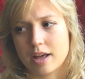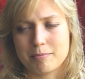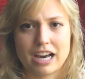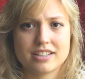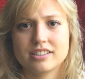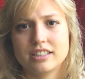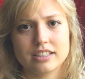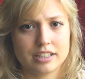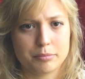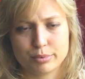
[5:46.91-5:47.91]

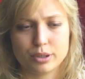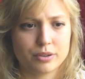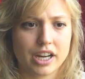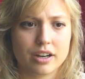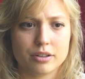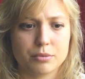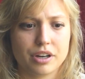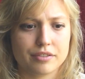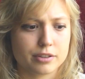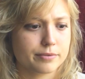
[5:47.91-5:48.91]
masculine pronoun or
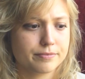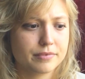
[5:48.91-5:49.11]
whatever.